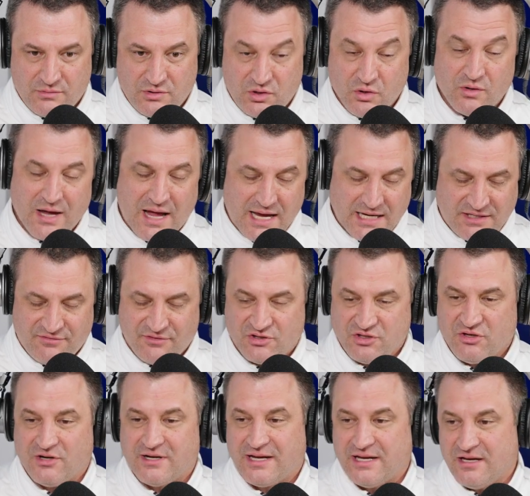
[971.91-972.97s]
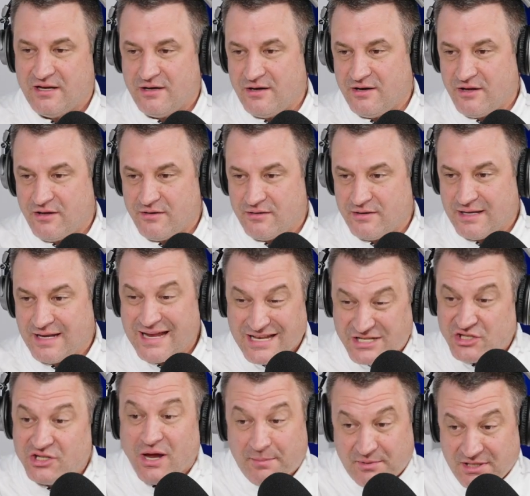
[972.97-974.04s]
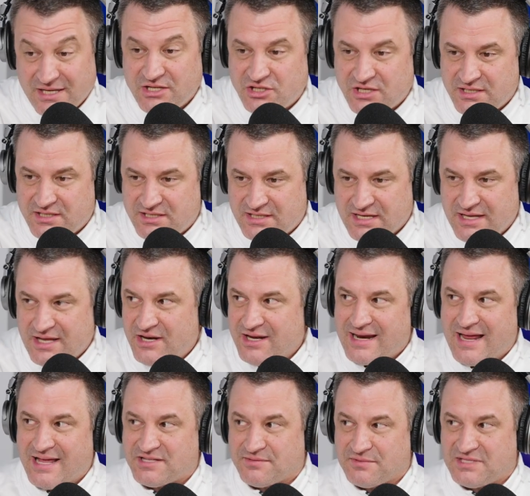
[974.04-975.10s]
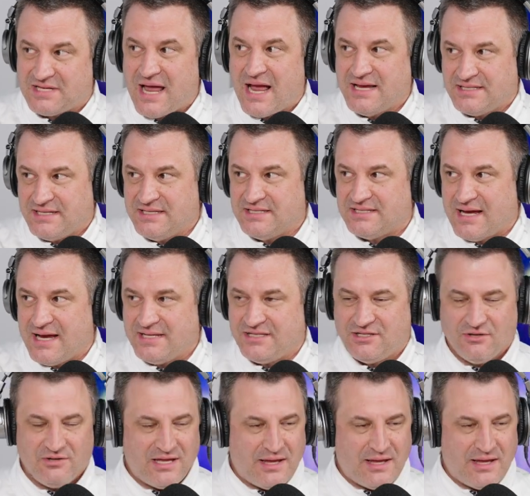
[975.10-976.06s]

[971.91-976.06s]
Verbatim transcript: 2 guys for sure to get, they can get you double digits, and then you got to have some size inside too.